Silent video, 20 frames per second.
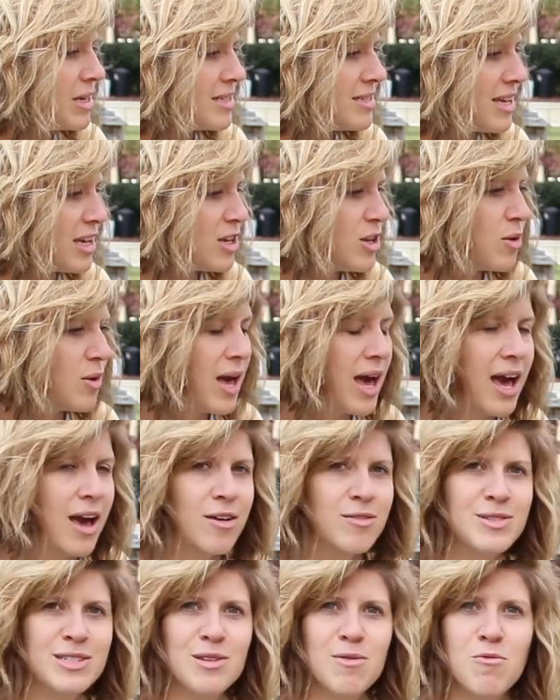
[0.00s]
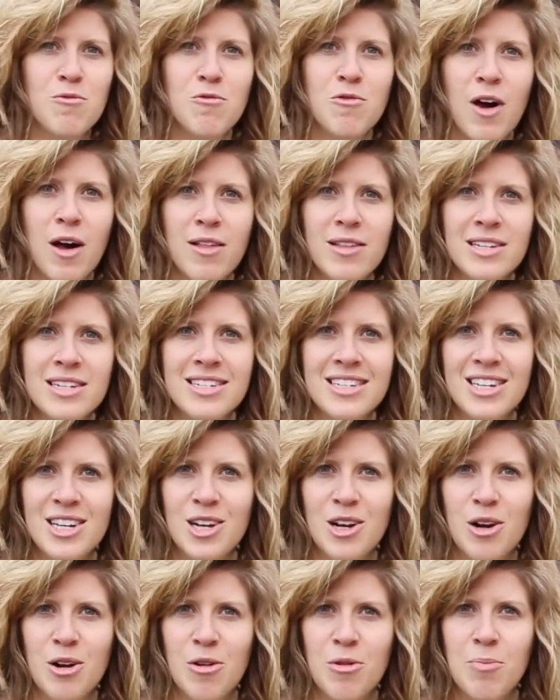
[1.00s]
is that you'll have some
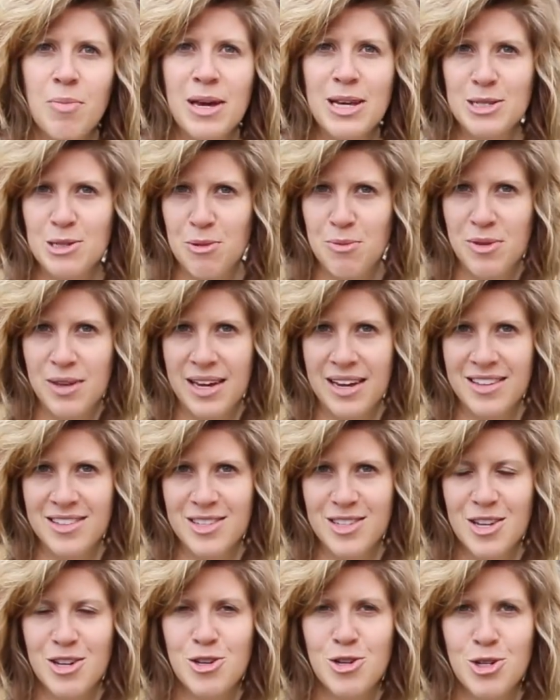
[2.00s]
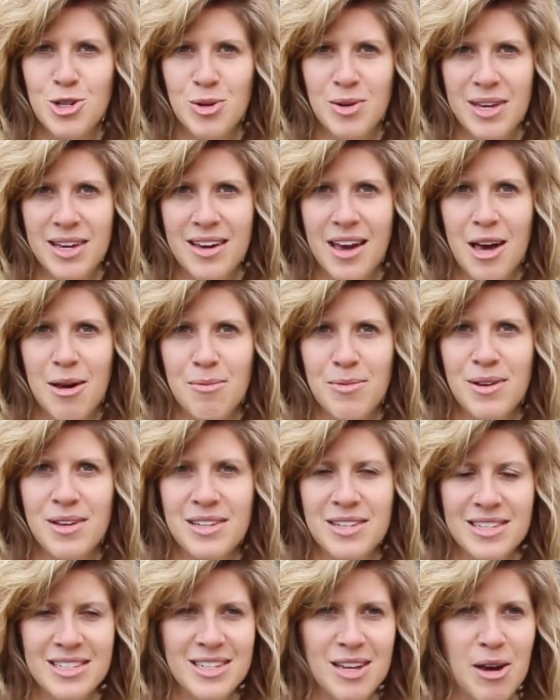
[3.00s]
volunteer basil plants shooting up.
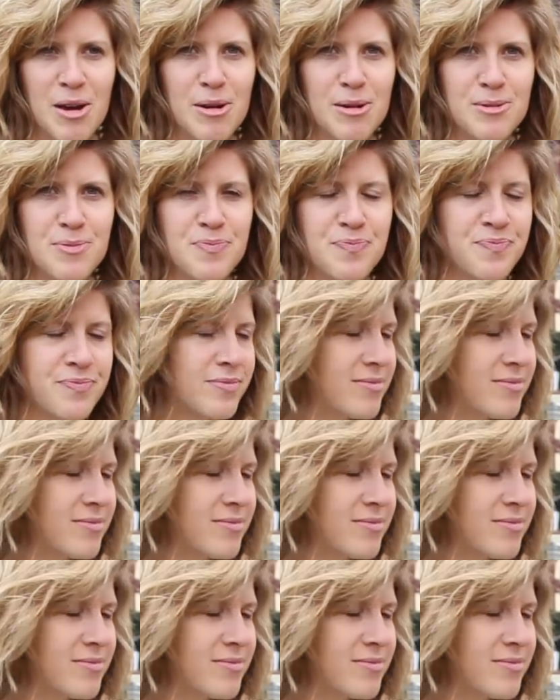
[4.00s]
So,